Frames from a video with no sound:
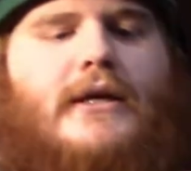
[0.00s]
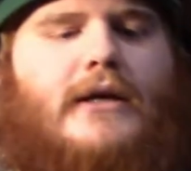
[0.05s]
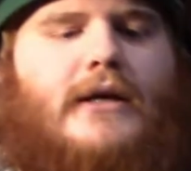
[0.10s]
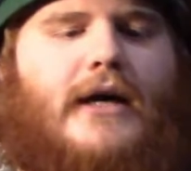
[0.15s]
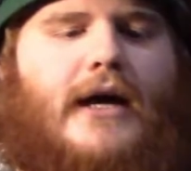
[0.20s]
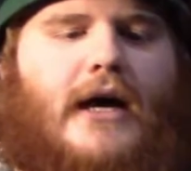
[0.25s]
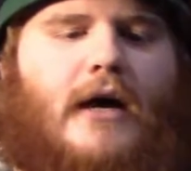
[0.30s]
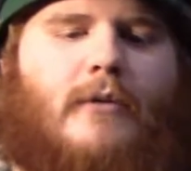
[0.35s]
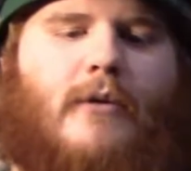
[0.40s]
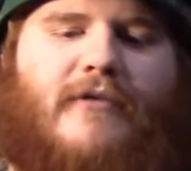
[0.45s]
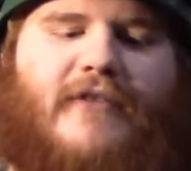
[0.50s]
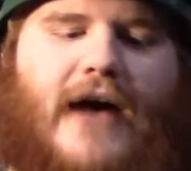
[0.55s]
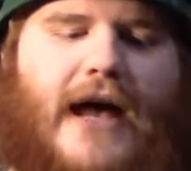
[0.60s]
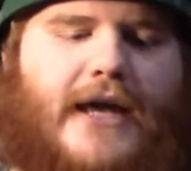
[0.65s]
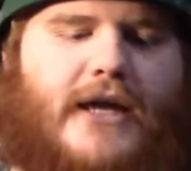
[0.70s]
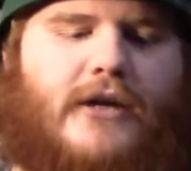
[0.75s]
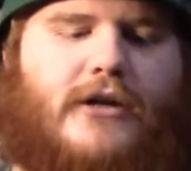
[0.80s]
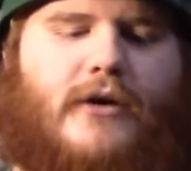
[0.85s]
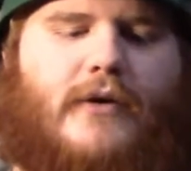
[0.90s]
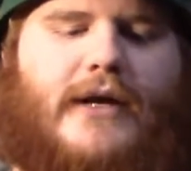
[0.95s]
If I
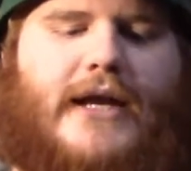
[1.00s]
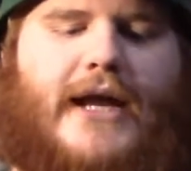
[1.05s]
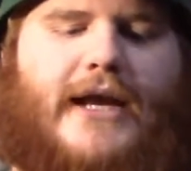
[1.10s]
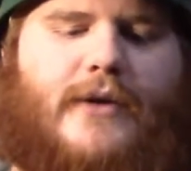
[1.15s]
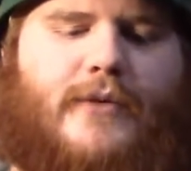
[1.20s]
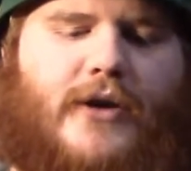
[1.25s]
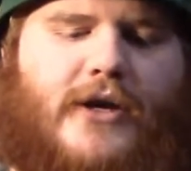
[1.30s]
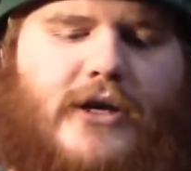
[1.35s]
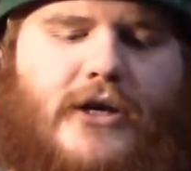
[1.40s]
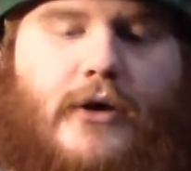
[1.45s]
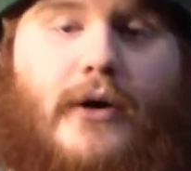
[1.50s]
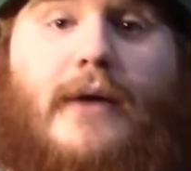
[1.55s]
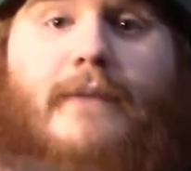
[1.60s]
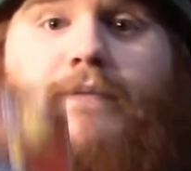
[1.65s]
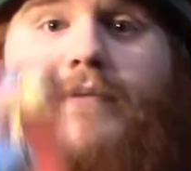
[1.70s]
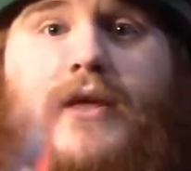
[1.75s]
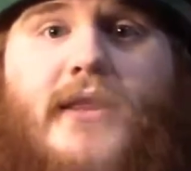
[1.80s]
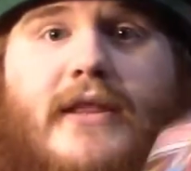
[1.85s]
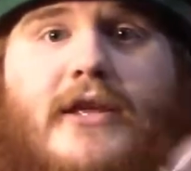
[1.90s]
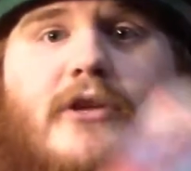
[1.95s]
can do it, anyone can do it.
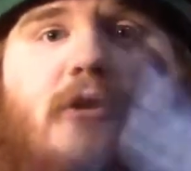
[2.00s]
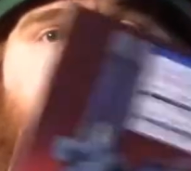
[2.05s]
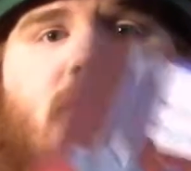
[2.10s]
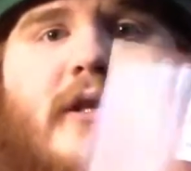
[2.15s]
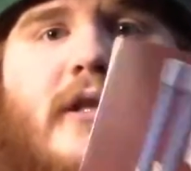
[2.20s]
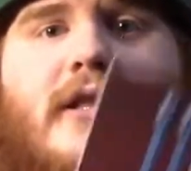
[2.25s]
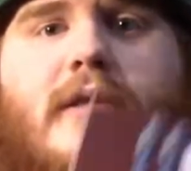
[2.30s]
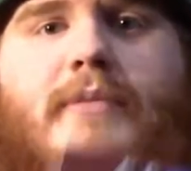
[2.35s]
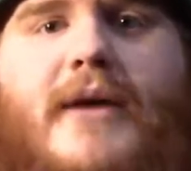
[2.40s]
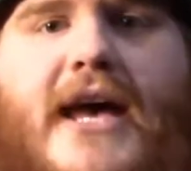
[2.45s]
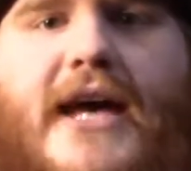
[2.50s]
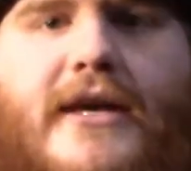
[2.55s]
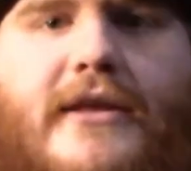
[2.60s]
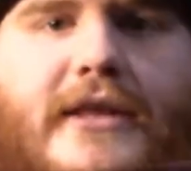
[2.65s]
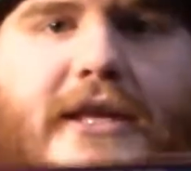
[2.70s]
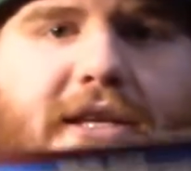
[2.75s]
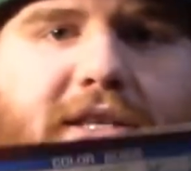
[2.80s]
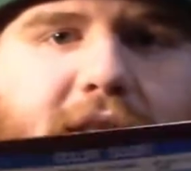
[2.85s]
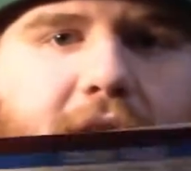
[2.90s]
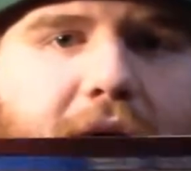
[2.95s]
And then usually the back of
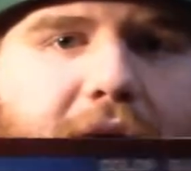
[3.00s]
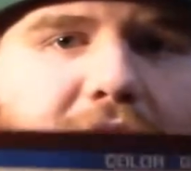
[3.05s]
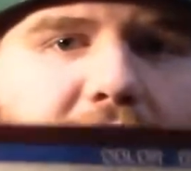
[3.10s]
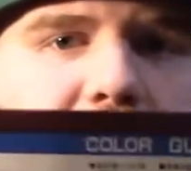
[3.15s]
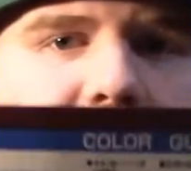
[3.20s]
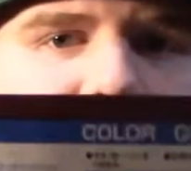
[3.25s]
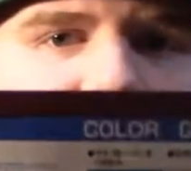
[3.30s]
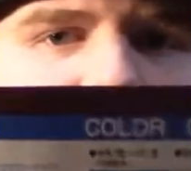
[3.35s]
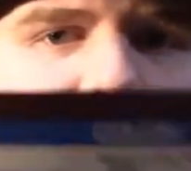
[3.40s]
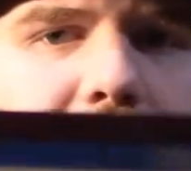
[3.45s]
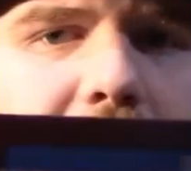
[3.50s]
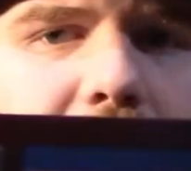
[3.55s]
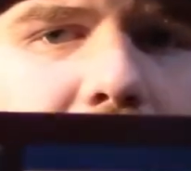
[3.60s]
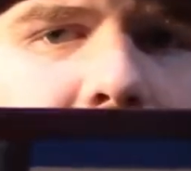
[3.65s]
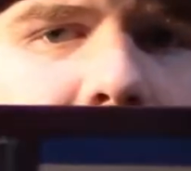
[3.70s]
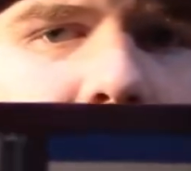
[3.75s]
these will have a color guide.